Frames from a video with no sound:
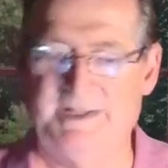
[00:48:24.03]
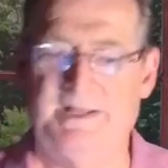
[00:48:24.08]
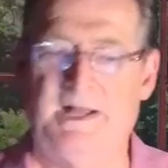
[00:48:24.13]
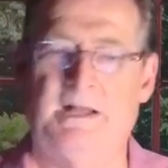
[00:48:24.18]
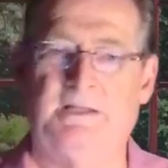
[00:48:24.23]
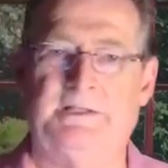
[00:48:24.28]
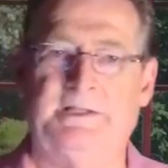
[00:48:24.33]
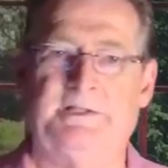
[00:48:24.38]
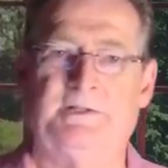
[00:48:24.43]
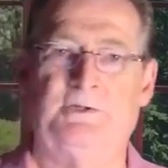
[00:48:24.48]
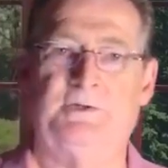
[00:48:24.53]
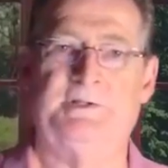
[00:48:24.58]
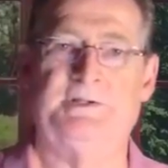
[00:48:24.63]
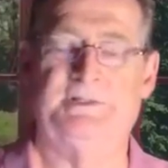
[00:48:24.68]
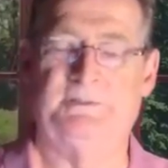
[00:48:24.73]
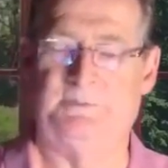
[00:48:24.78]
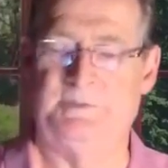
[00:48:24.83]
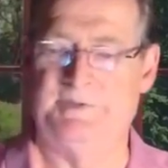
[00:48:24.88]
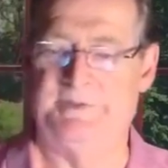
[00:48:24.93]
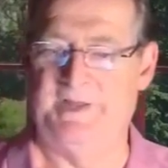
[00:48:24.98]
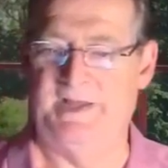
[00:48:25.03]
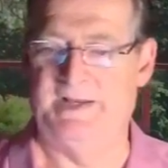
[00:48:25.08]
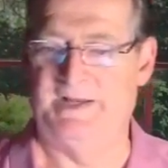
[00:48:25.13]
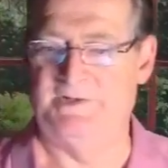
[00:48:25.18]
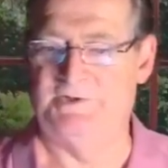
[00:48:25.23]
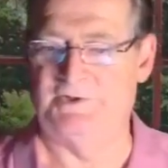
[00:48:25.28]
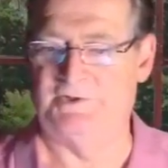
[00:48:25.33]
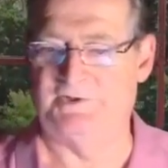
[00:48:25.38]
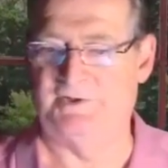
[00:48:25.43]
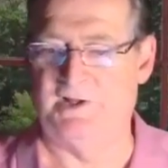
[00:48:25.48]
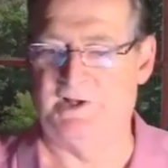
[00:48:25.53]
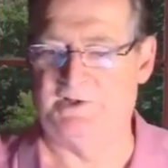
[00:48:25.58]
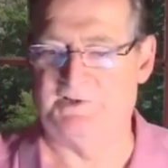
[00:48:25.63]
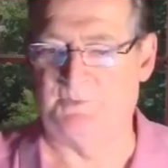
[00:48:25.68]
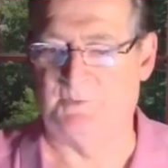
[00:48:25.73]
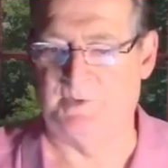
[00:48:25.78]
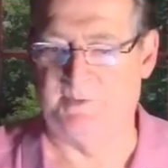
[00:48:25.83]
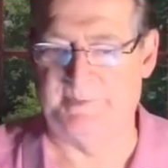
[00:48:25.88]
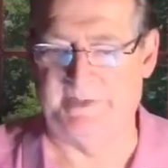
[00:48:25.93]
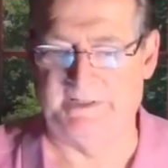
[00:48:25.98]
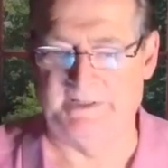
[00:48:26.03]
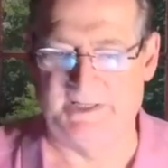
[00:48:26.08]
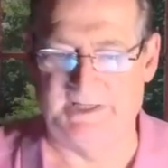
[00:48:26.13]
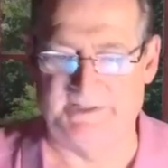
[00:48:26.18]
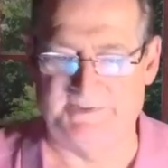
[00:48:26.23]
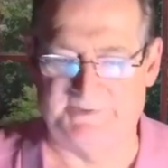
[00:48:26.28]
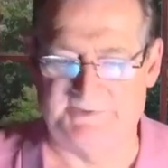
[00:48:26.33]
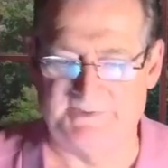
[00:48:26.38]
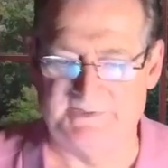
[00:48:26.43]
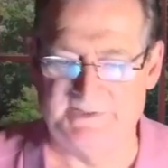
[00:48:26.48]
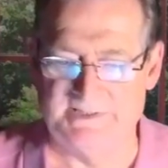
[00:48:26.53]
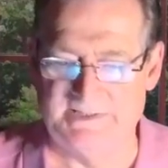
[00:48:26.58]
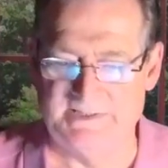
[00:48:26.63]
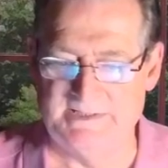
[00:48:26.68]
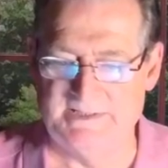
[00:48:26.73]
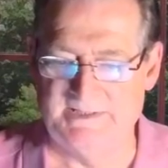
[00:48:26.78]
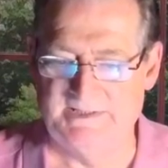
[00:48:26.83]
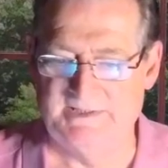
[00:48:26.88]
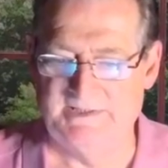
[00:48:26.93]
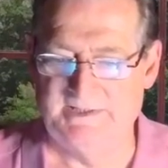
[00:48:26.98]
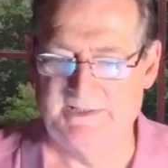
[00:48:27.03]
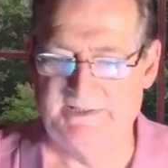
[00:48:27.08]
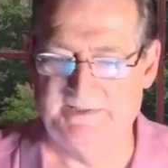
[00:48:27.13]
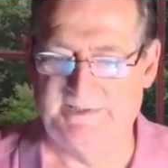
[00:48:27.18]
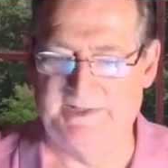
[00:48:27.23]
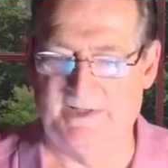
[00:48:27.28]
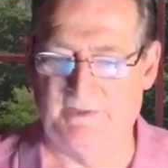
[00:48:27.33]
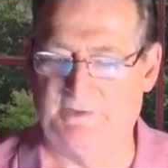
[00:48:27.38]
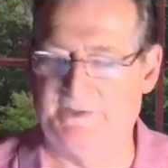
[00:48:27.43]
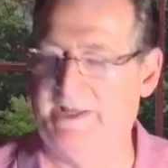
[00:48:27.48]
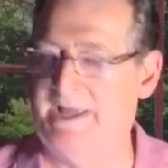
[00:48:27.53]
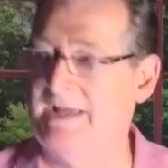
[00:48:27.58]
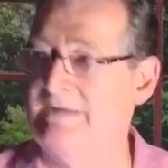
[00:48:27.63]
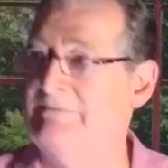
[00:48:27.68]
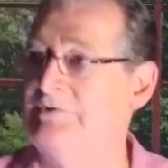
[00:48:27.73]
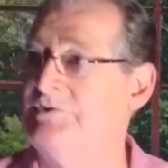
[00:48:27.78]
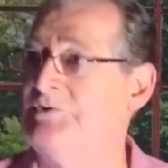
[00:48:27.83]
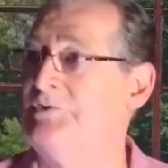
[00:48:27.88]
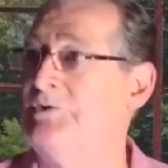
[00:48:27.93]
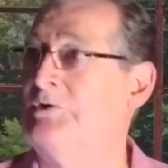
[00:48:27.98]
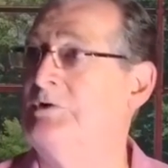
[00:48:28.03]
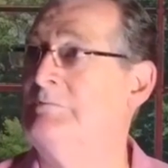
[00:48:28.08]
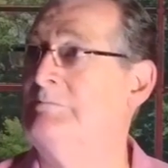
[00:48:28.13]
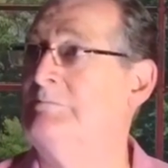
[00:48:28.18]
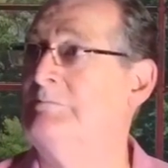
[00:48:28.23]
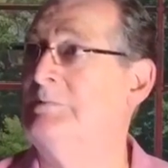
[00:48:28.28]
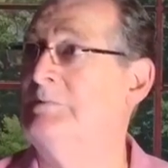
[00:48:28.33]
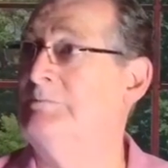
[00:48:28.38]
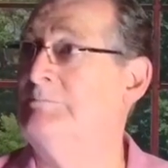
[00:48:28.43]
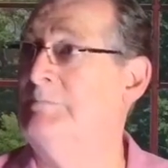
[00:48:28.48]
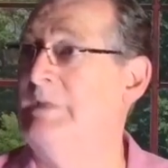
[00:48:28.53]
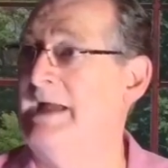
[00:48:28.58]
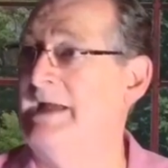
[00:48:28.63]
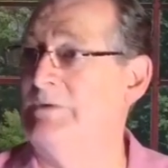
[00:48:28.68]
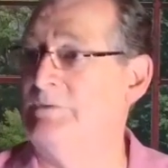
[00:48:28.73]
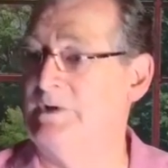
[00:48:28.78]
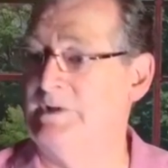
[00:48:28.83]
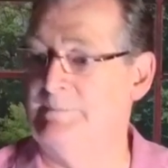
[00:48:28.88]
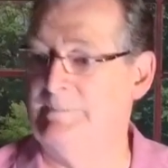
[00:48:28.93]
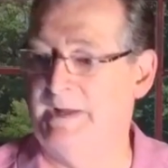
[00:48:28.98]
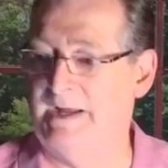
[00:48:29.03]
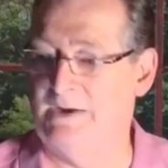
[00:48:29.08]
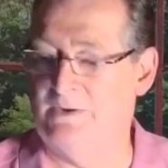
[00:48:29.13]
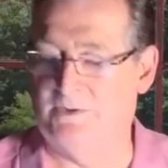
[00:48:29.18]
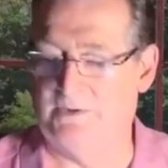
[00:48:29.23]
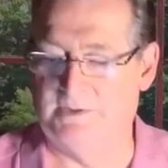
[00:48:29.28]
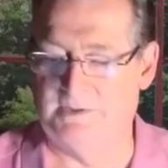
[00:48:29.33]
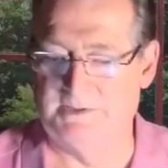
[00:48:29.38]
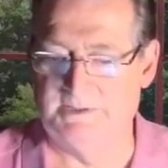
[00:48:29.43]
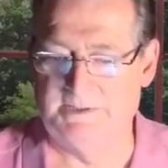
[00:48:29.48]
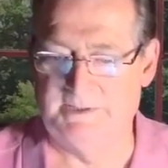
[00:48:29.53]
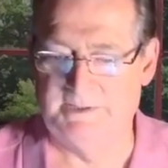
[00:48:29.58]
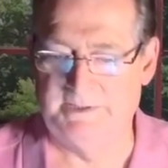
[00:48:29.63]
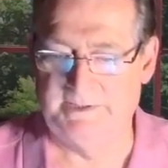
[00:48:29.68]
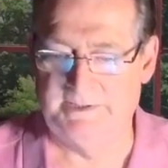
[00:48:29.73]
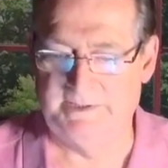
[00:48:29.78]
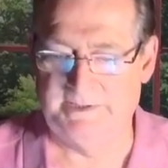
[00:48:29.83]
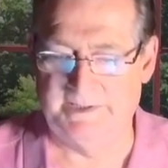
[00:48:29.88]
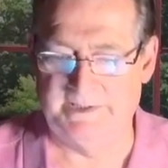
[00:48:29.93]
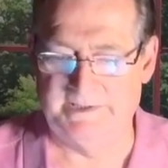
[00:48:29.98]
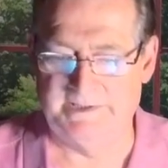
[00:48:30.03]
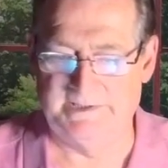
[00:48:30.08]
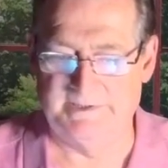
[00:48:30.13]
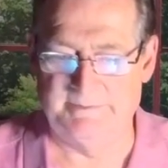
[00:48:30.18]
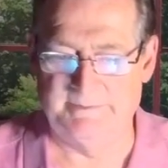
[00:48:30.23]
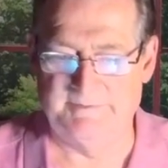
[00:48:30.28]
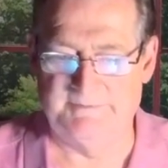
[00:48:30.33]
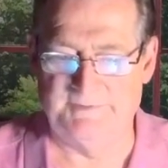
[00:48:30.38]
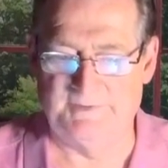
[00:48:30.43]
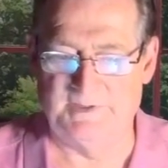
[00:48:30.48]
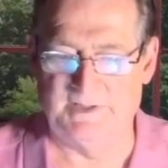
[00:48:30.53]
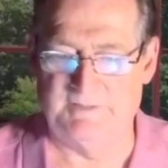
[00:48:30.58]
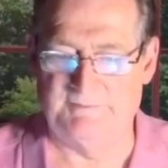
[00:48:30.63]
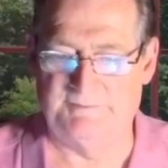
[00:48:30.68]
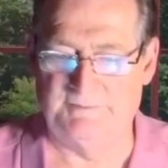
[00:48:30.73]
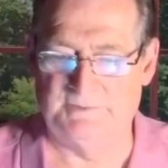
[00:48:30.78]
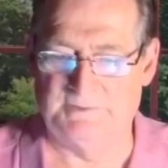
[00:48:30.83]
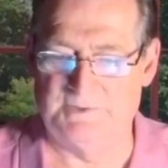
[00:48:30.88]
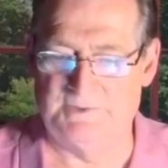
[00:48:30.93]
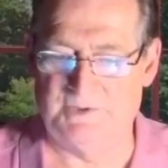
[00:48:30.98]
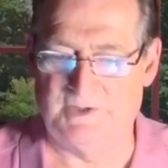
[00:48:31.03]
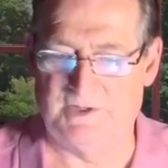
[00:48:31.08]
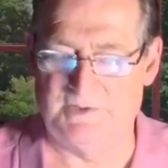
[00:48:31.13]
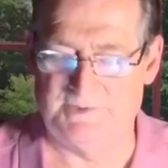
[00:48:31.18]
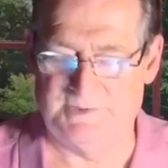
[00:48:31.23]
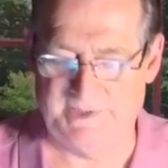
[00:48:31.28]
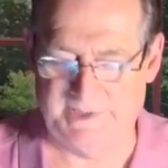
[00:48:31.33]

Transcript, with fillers: I'll let her deal with that. I just lost one of my lights they only have a certain battery power in them if they're not fully charged.